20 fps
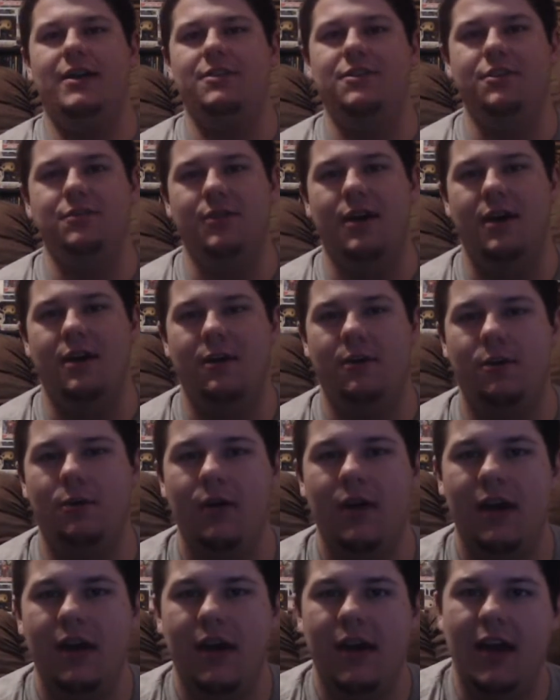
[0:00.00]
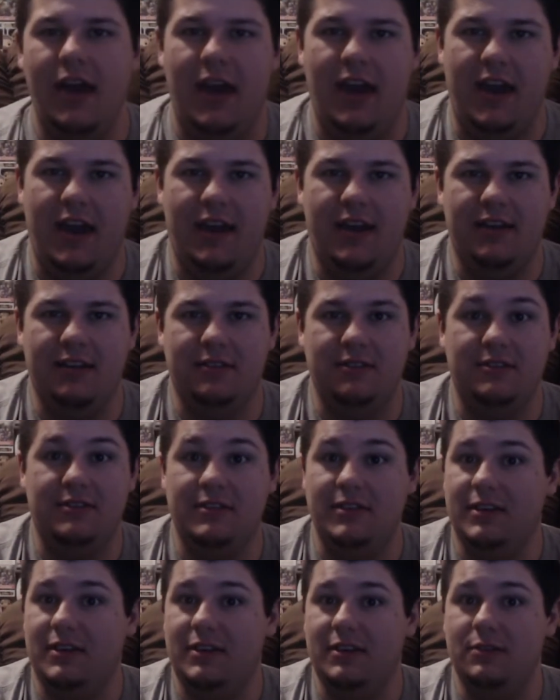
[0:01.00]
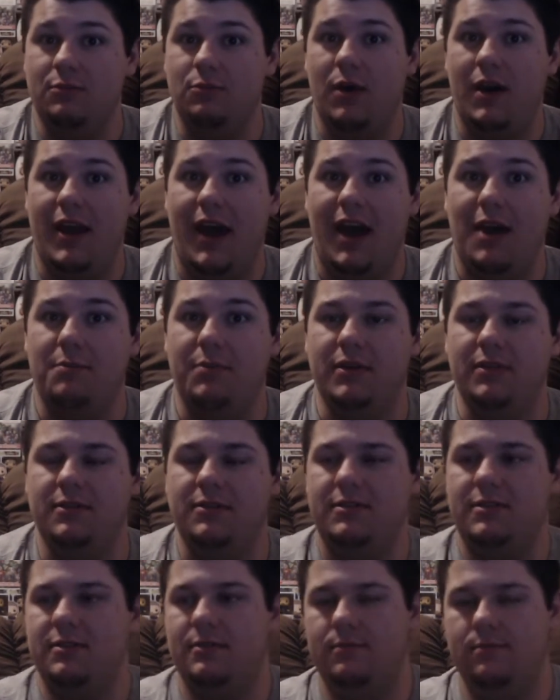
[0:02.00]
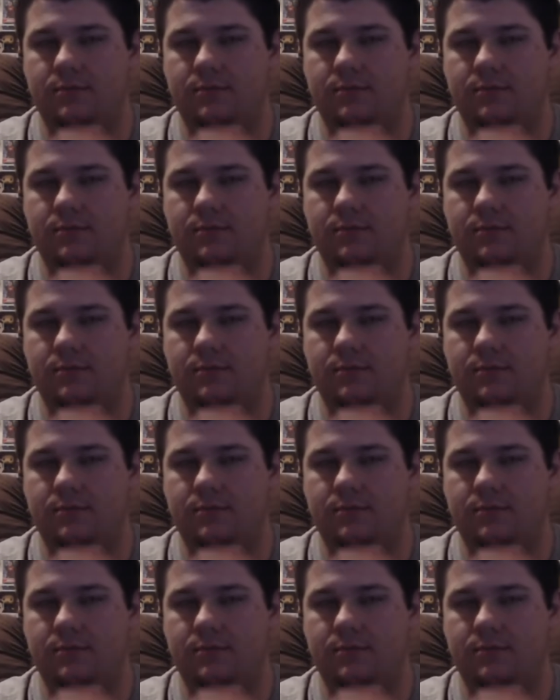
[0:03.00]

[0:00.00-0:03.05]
you know, and see what happens.